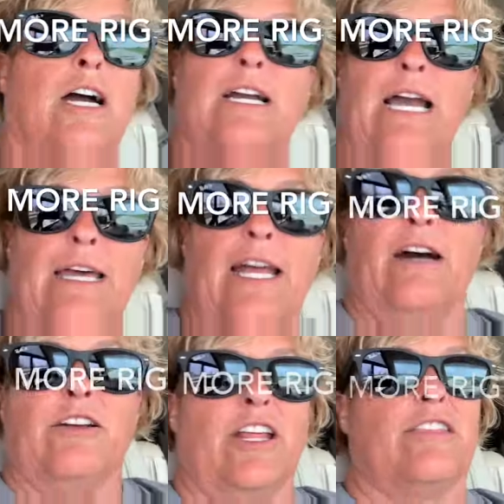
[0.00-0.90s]
got
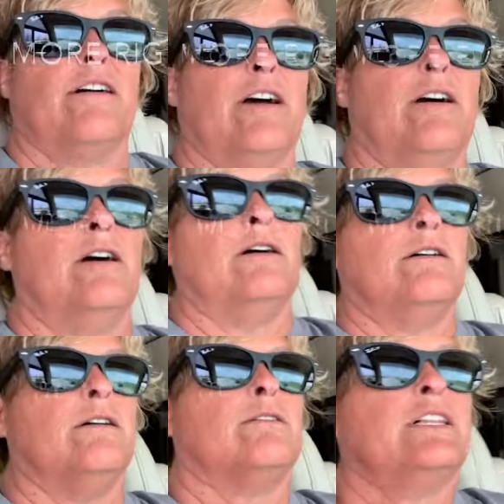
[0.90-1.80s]
out and I thought,
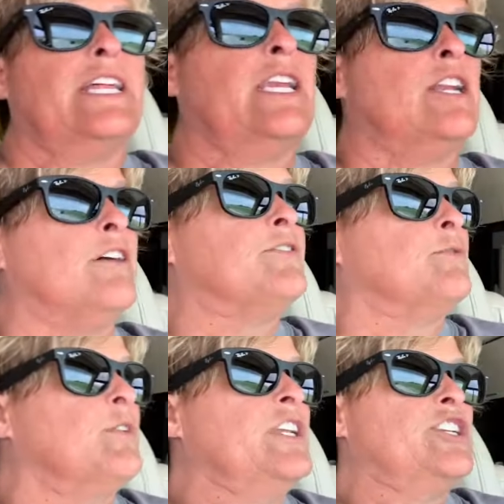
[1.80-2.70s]
oh, cleaning off the
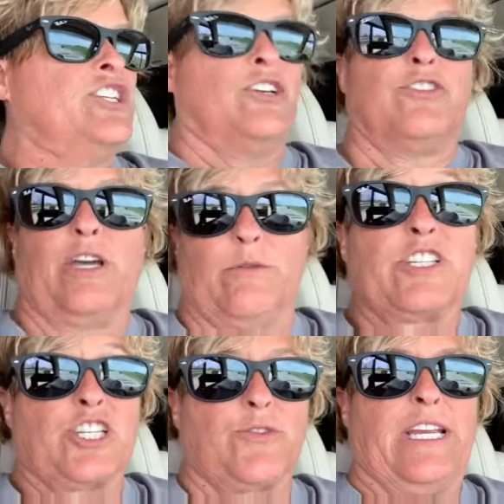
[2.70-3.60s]
windshield that was
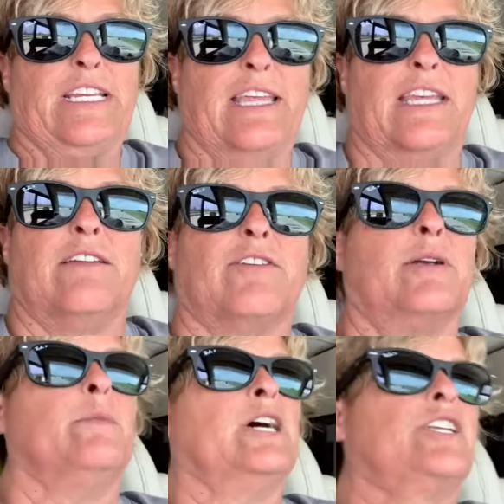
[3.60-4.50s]
streaked, thank you very
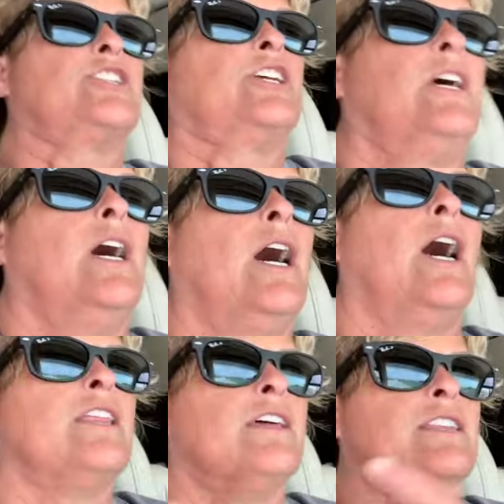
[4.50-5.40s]
much.
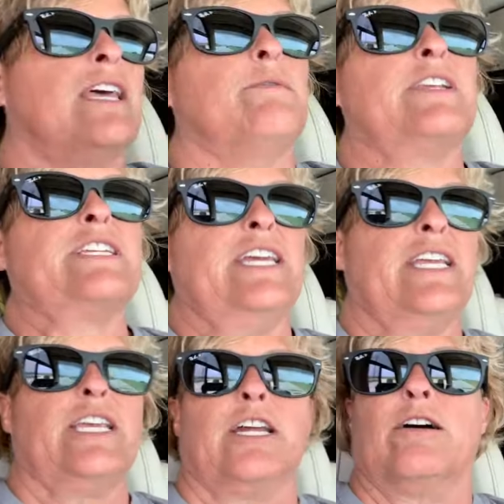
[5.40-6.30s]
I thought that would take,
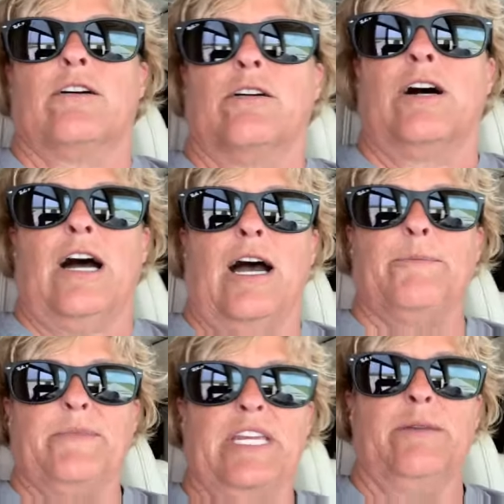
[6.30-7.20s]
you know, a hot
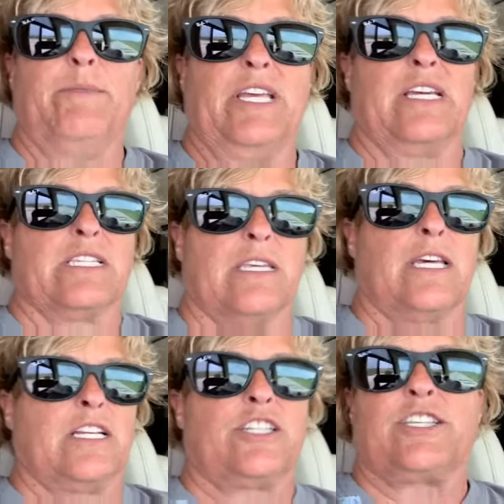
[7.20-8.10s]
minute because I
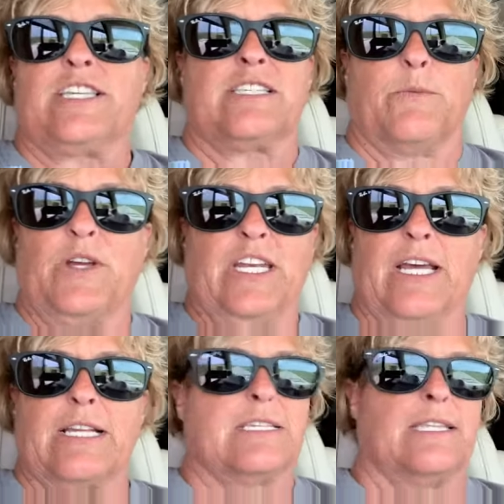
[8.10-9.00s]
thought just get some
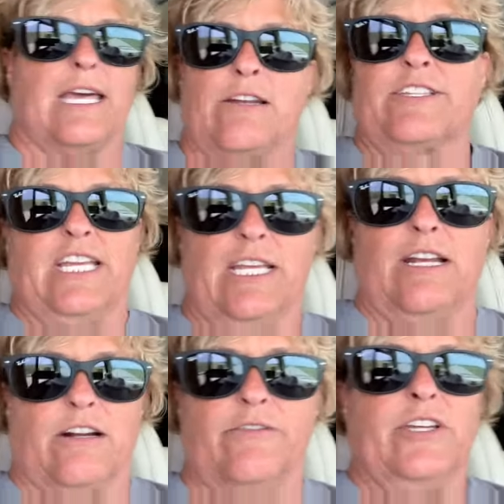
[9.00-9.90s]
Windex and that'll take
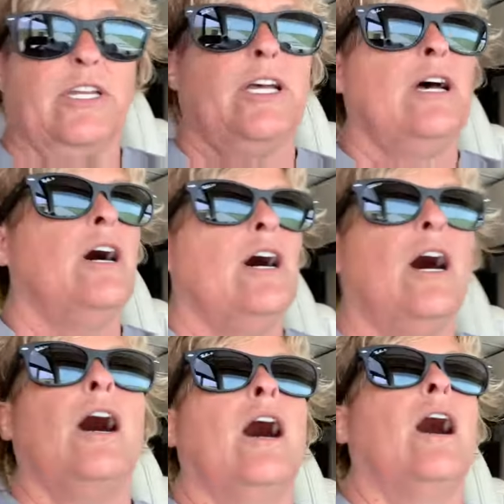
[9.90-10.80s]
care of it.
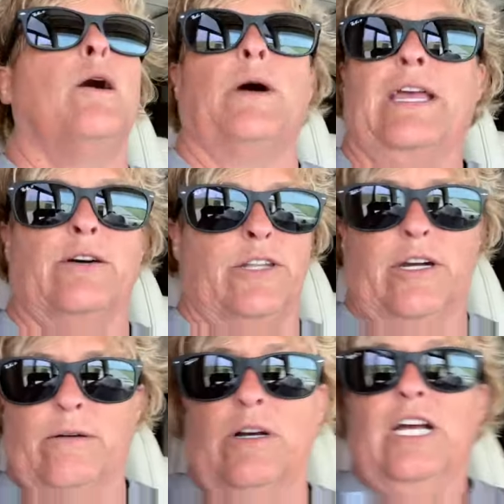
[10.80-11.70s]
Oh, hell no.
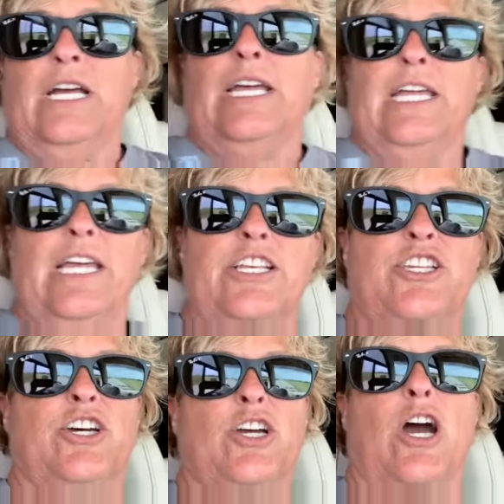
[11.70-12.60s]
It took